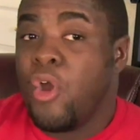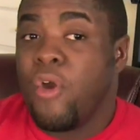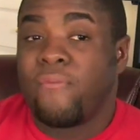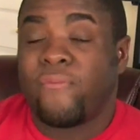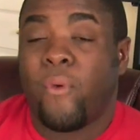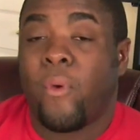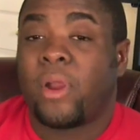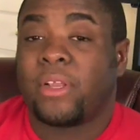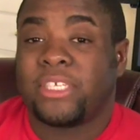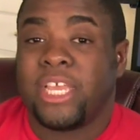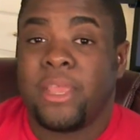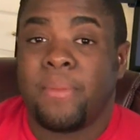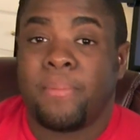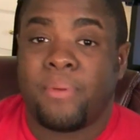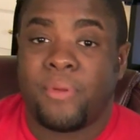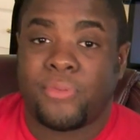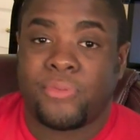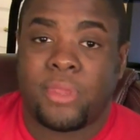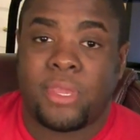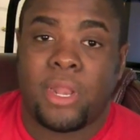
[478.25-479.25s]

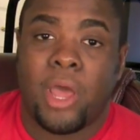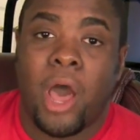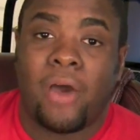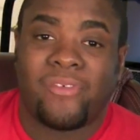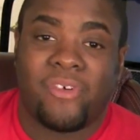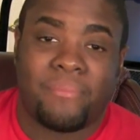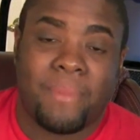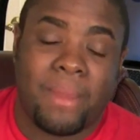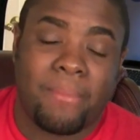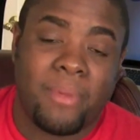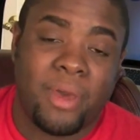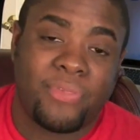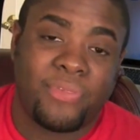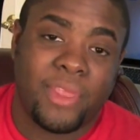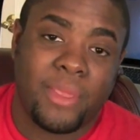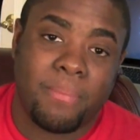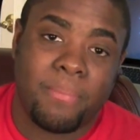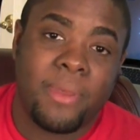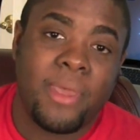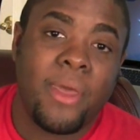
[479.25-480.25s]
14% off of my
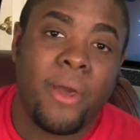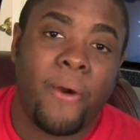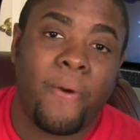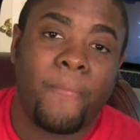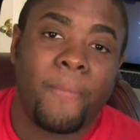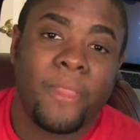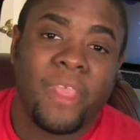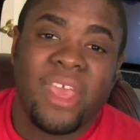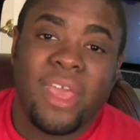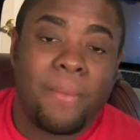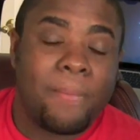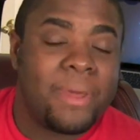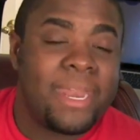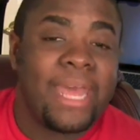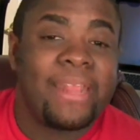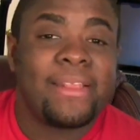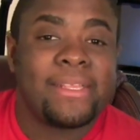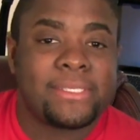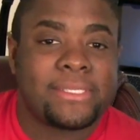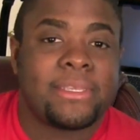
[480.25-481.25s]
monthly bill, but
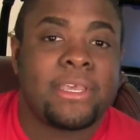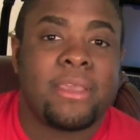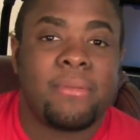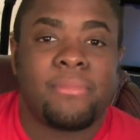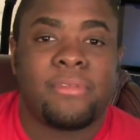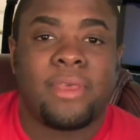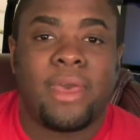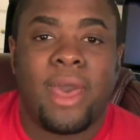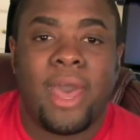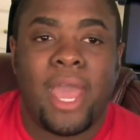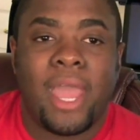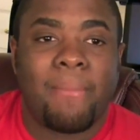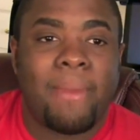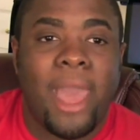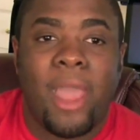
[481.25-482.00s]
at the same time,